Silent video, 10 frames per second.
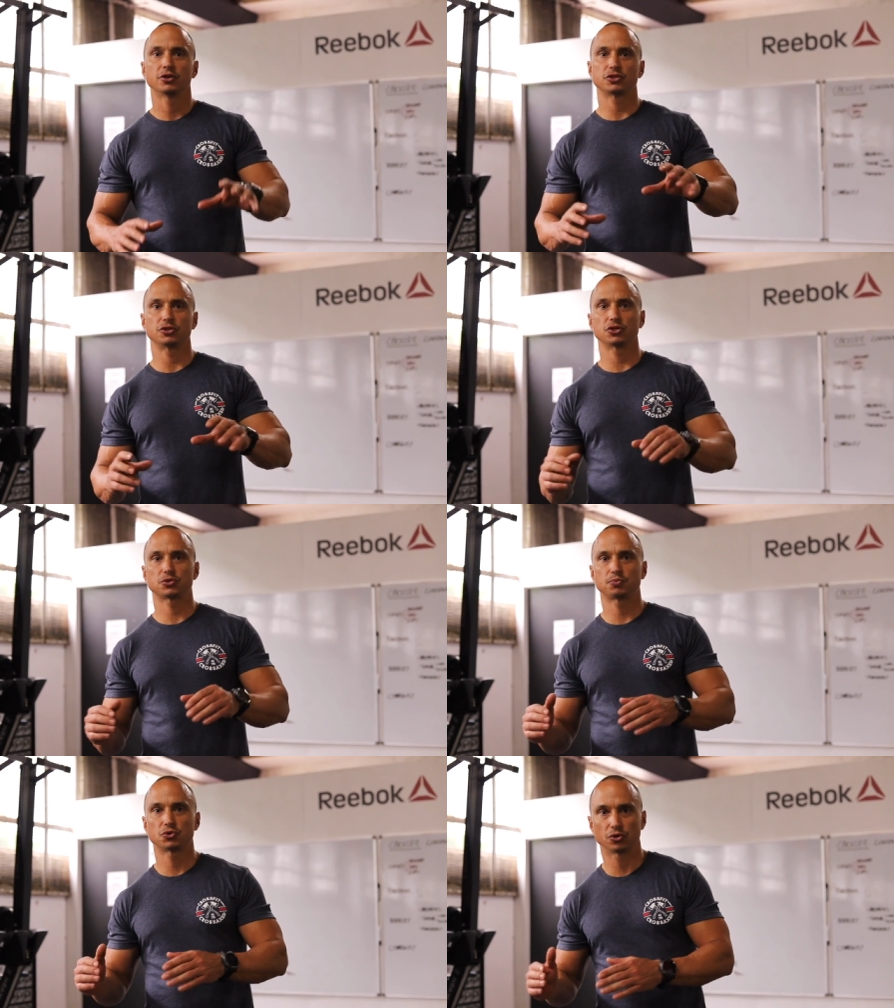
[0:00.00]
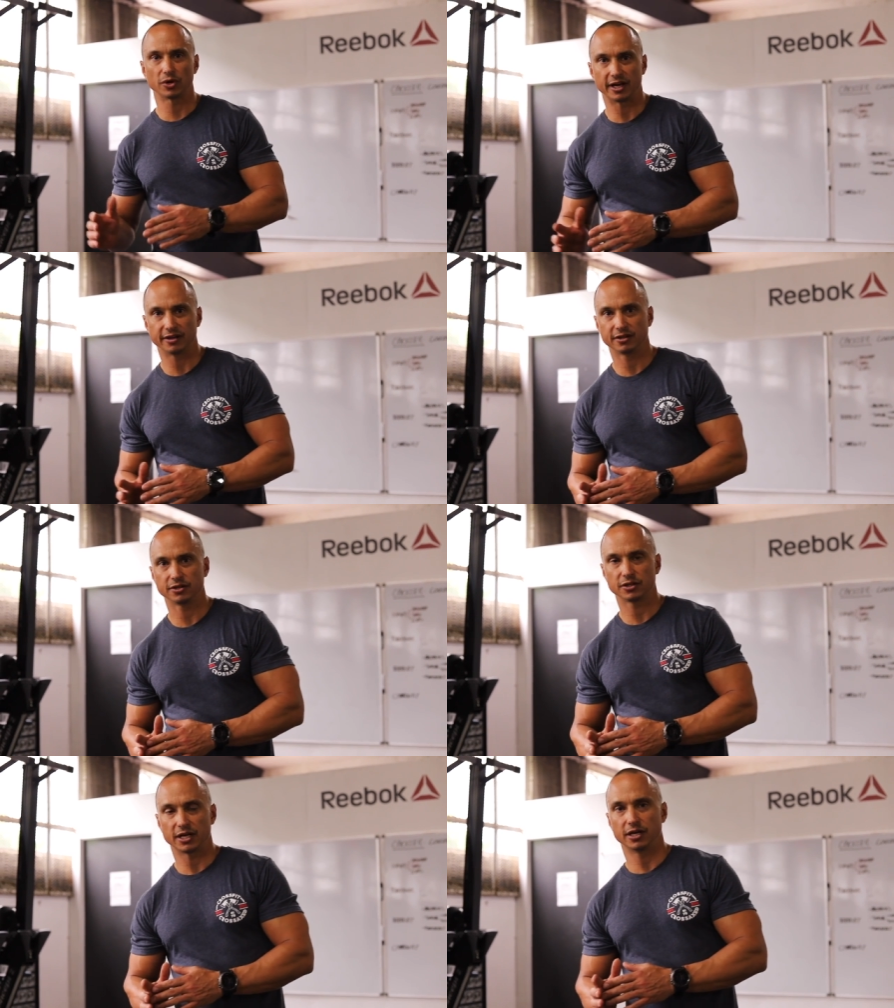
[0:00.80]
so just do
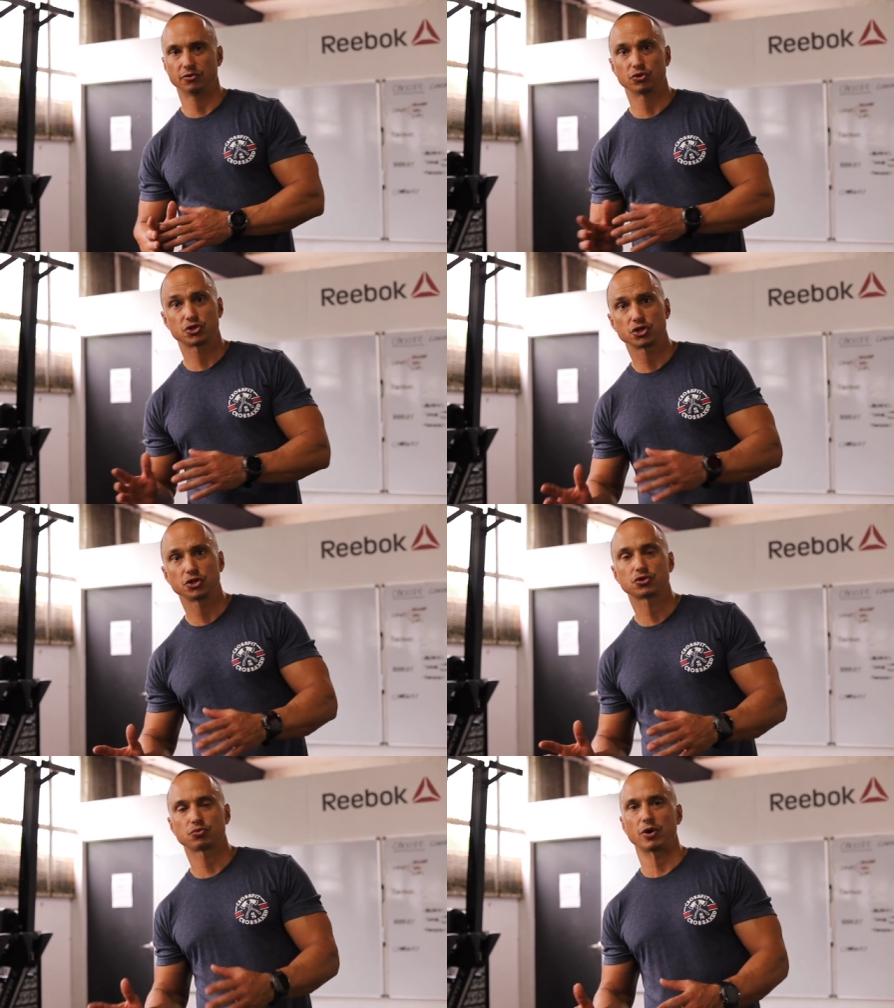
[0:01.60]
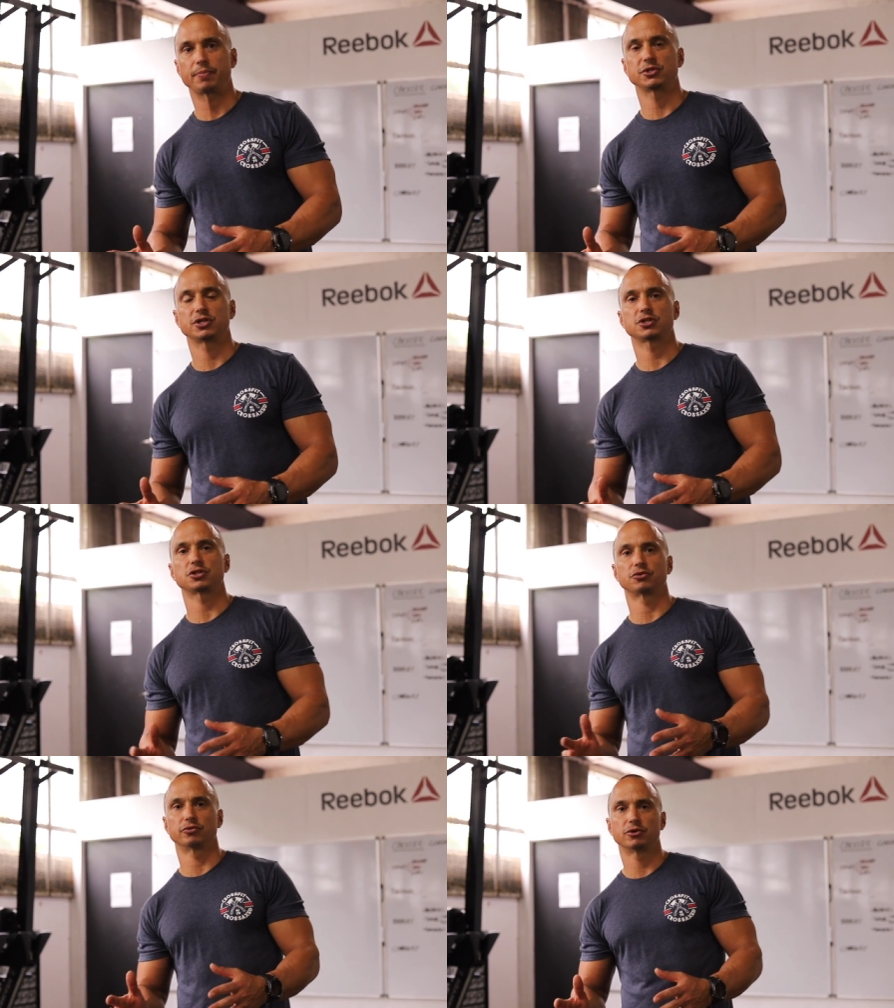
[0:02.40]
a reduced repetition or a